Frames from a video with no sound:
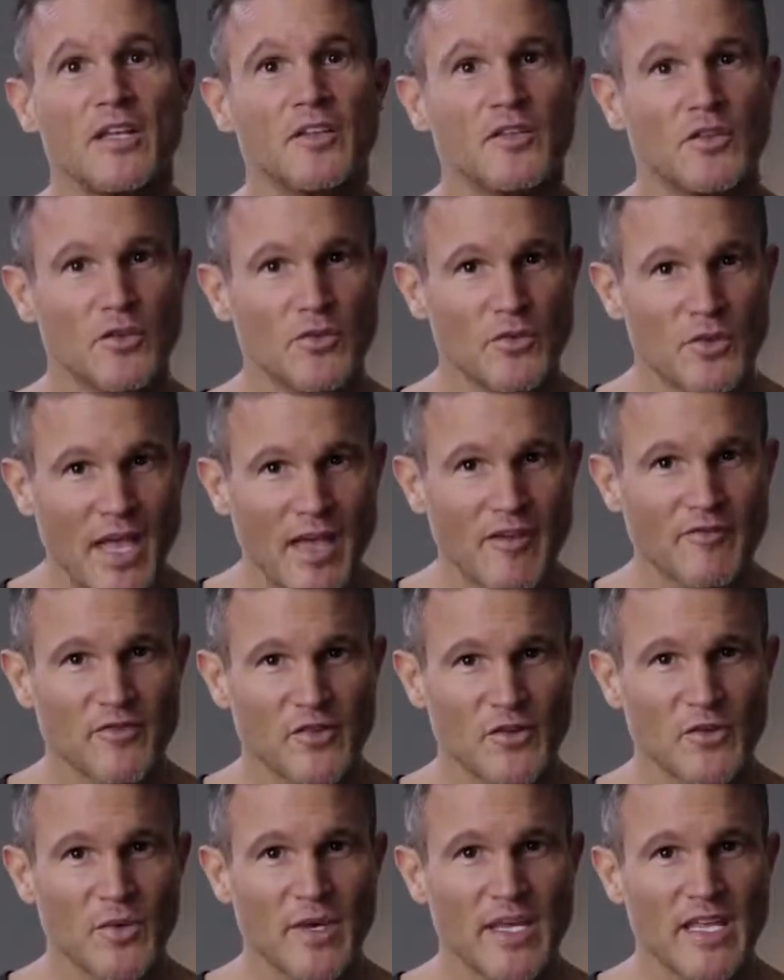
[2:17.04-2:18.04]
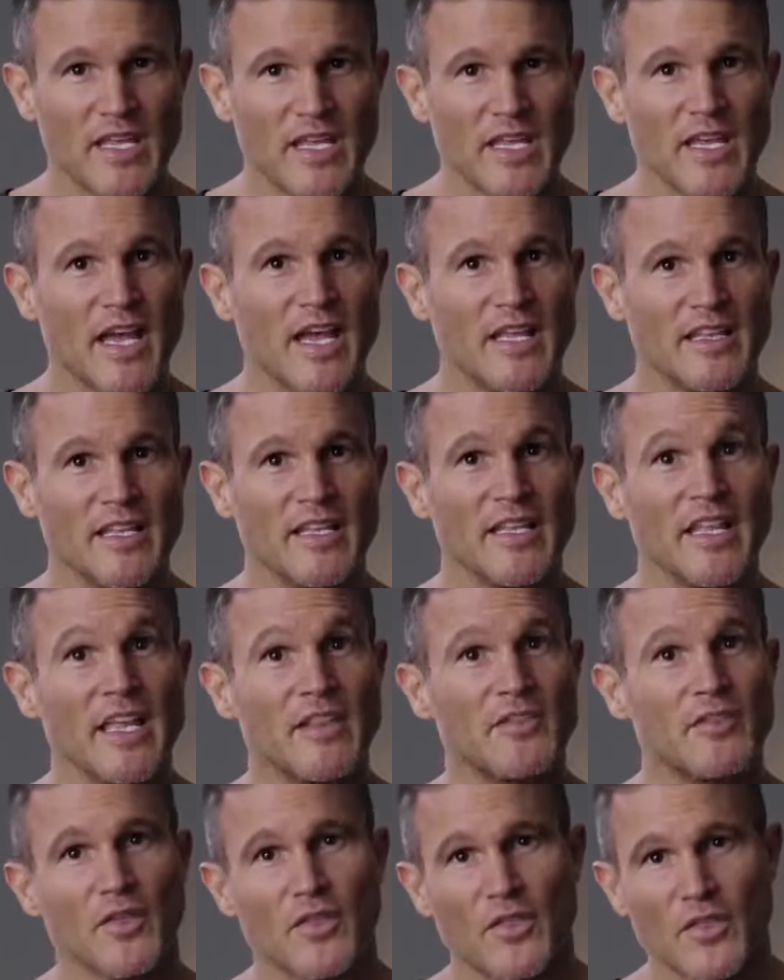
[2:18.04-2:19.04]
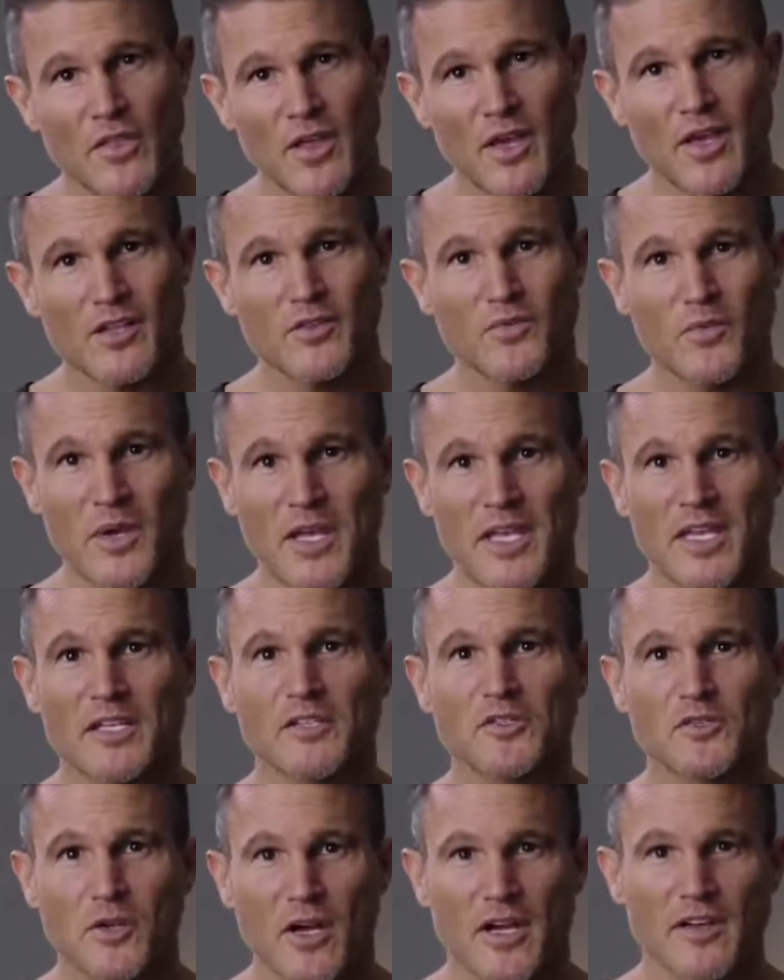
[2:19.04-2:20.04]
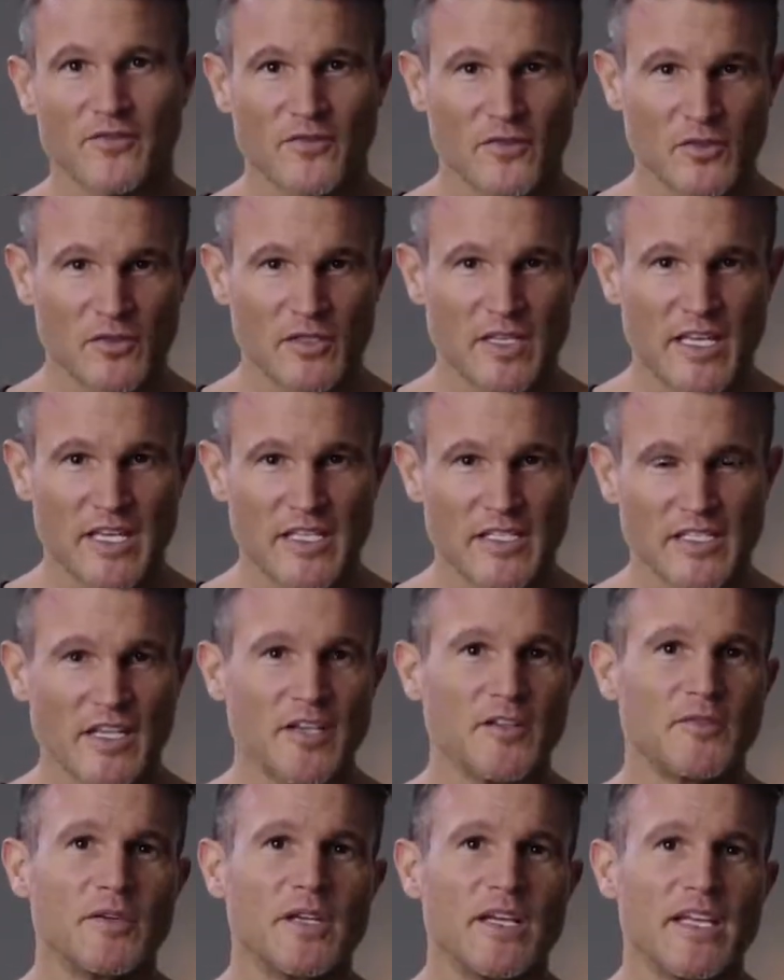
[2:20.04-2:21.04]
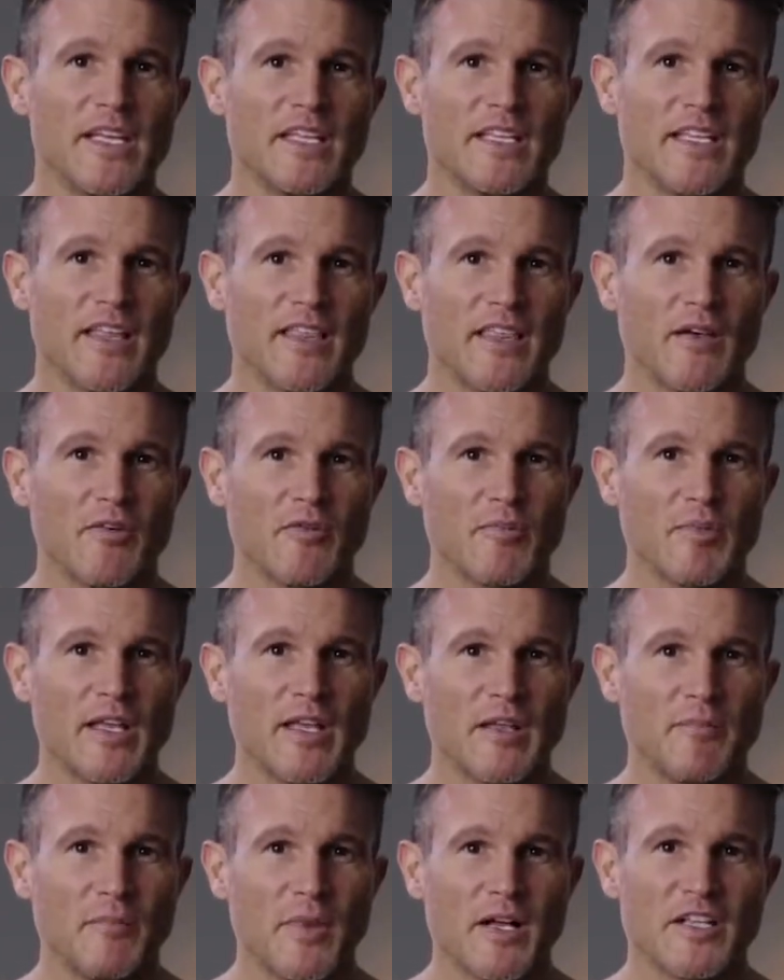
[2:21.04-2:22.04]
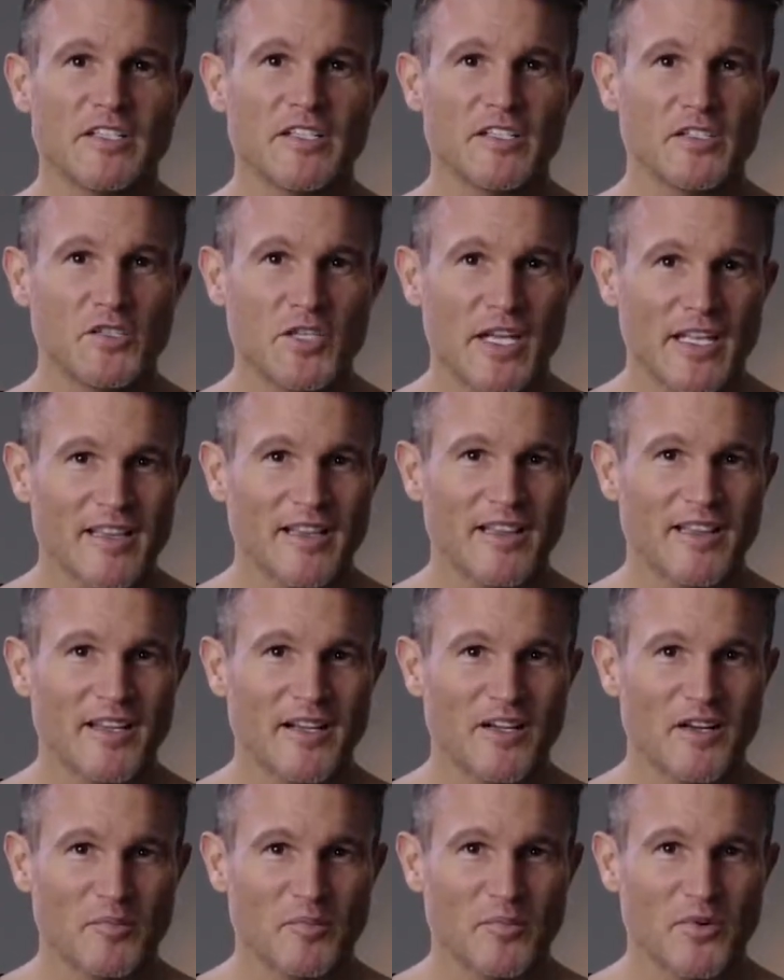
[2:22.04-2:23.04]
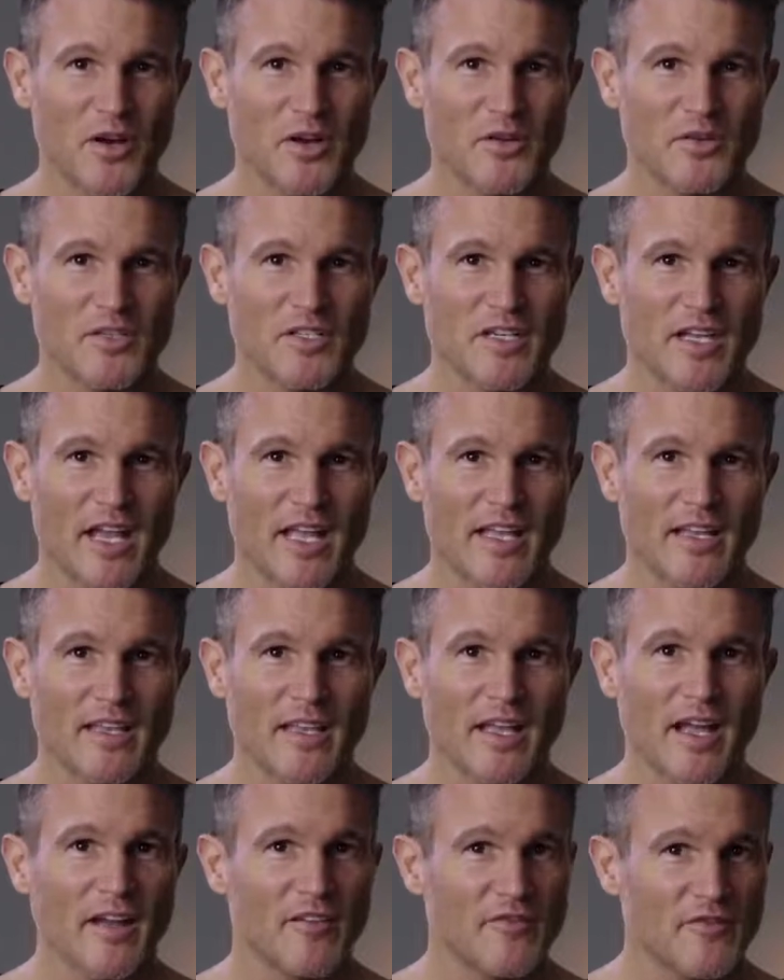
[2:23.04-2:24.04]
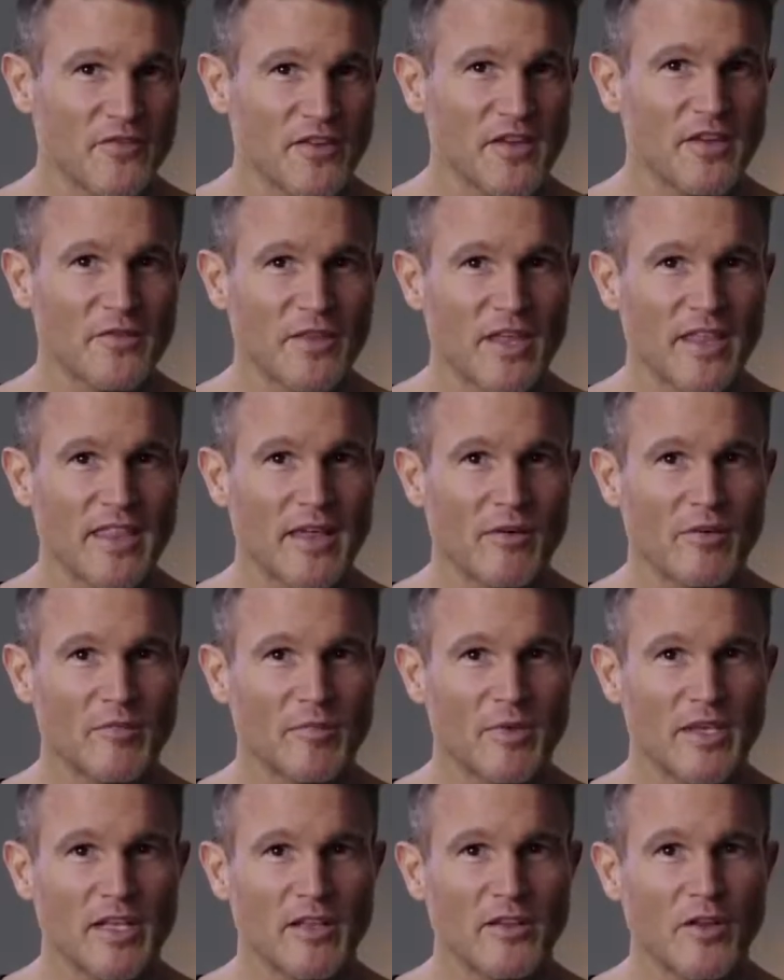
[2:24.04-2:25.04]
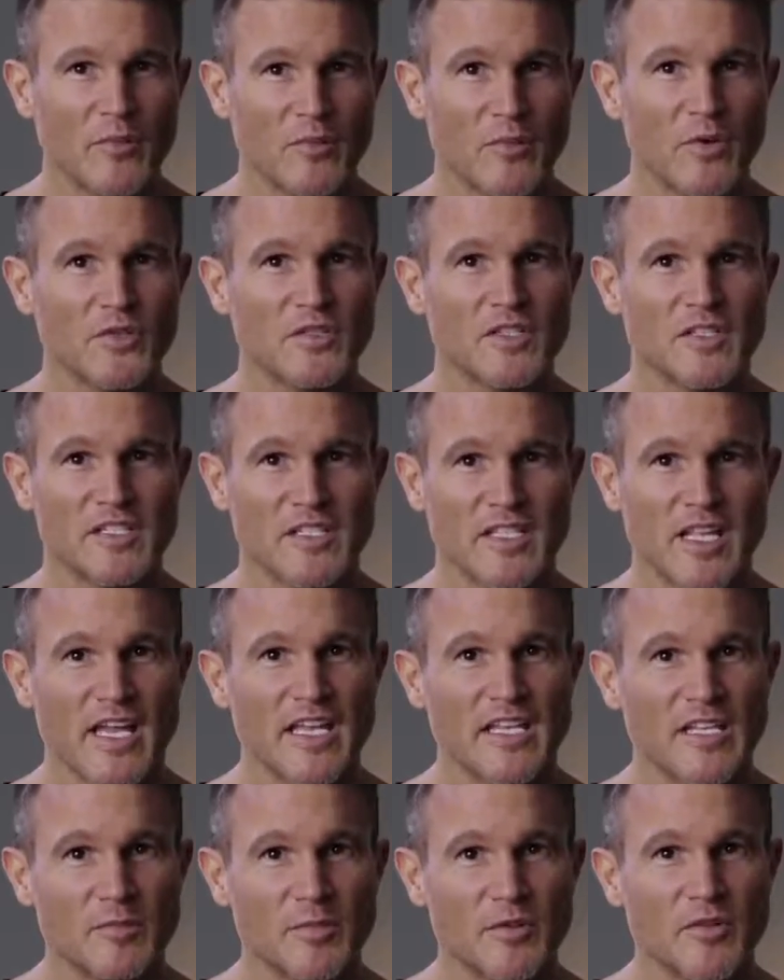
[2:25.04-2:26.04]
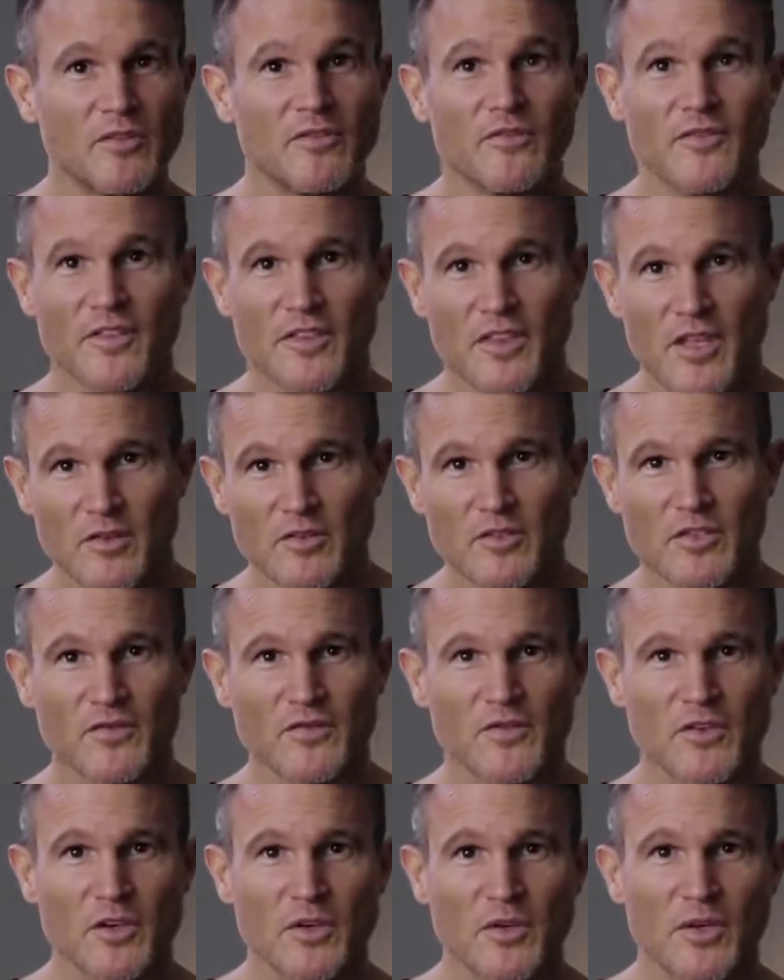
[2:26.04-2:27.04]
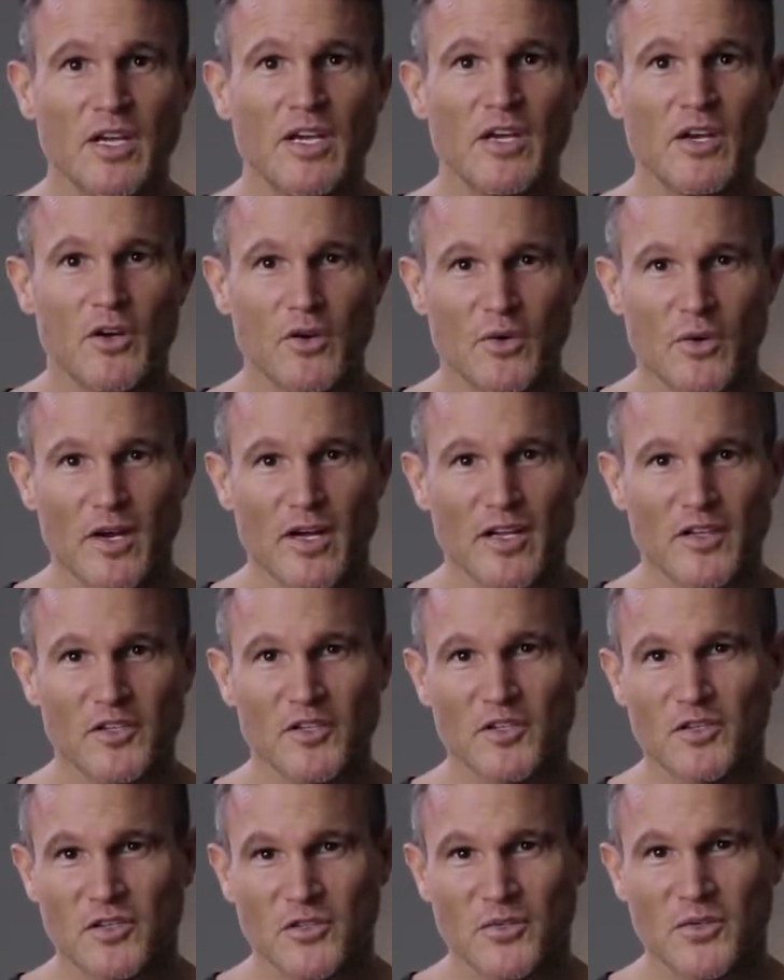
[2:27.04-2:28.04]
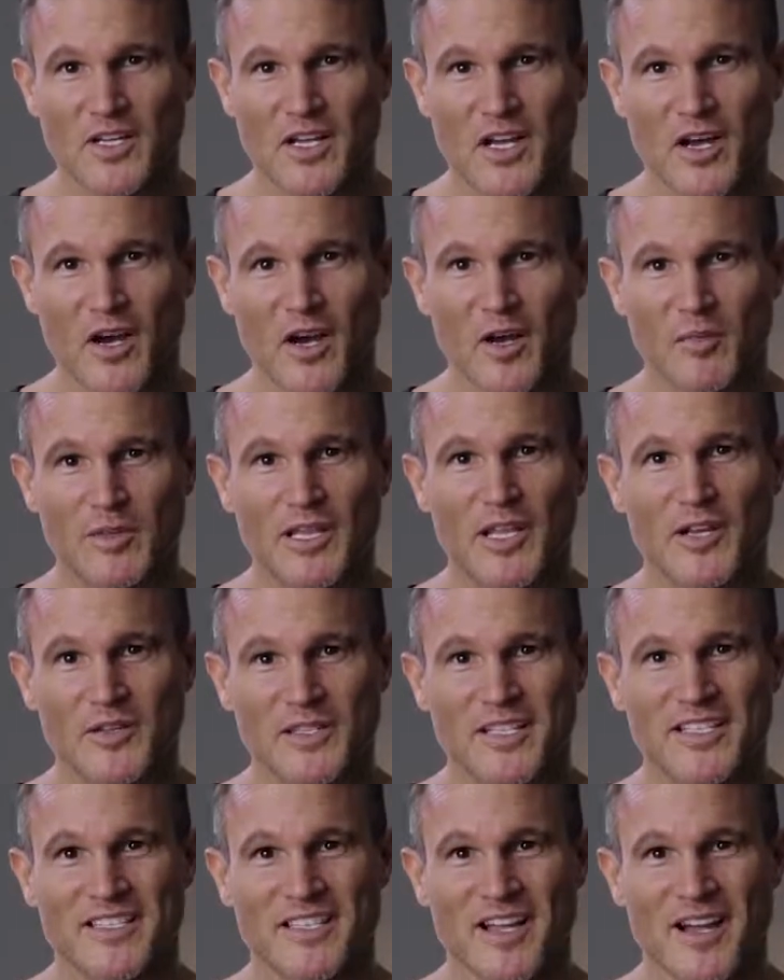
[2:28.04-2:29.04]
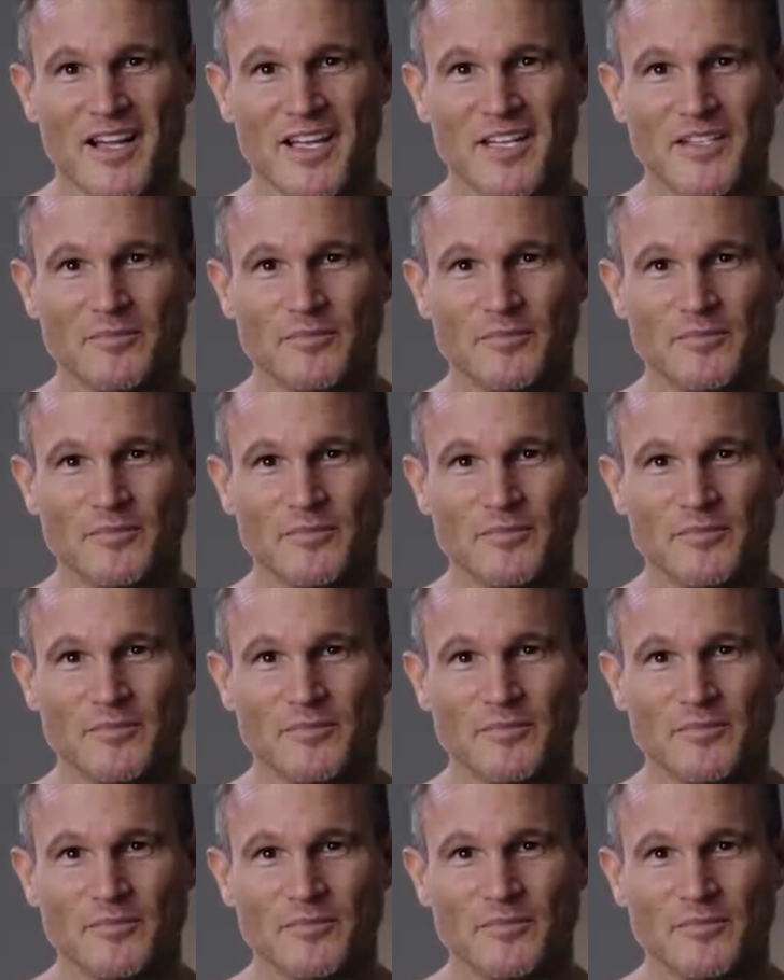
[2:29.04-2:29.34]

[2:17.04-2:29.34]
Do that for a week, and then in the third week, try full keto. Now, that would be a much gentler approach, and I feel that that would be a lot more sustainable for those of you who are used to a carb-loaded diet.